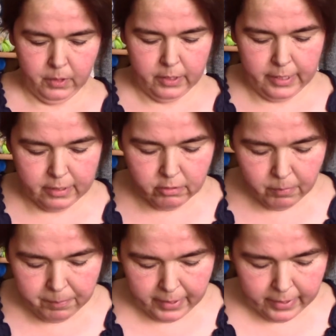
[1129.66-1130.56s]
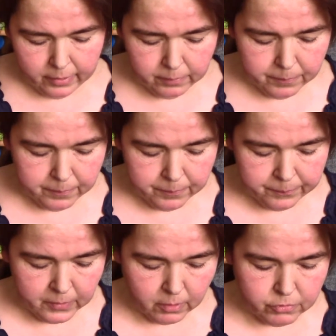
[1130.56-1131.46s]
knit a pair
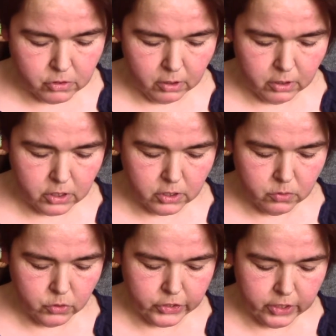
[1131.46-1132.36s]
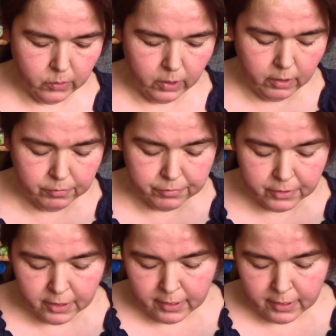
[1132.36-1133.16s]
of socks to show off